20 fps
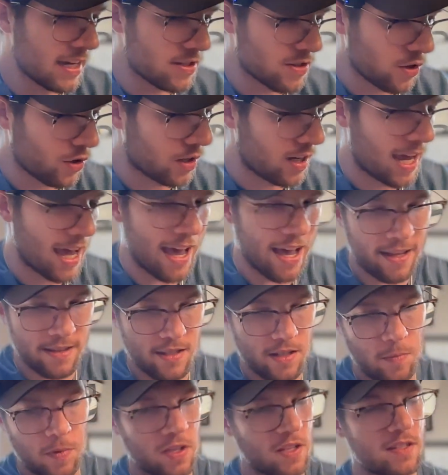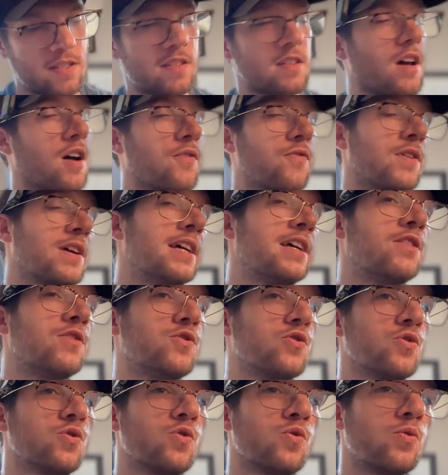You're going to add some of this stuff
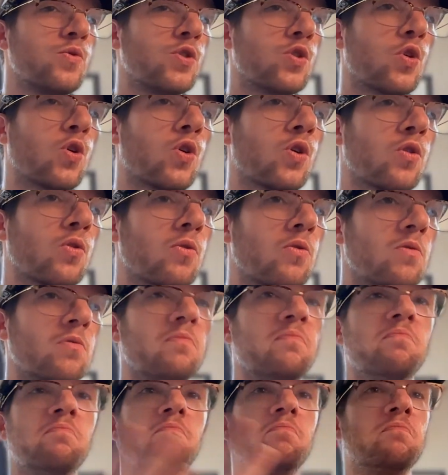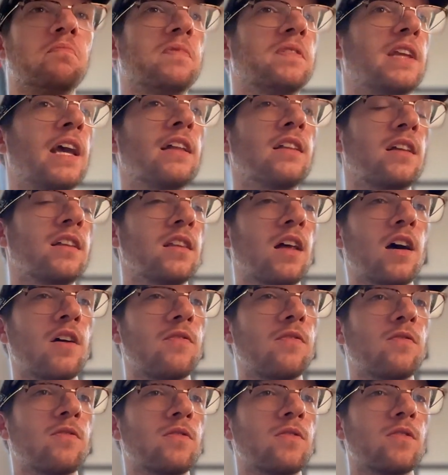into your daily life.
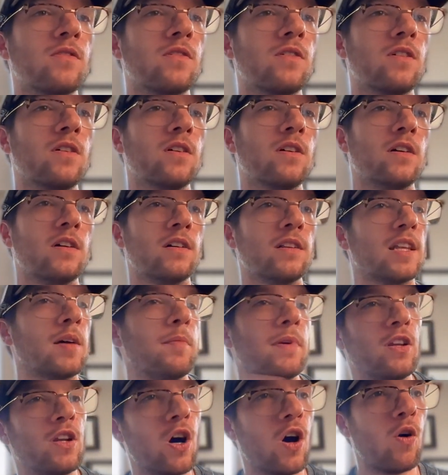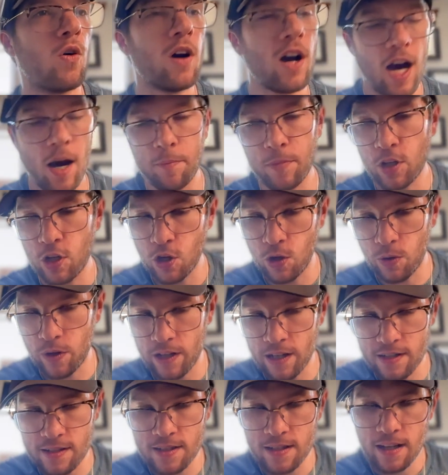Let me know. I'm
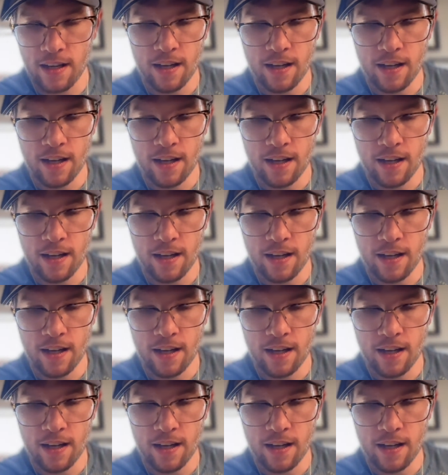curious.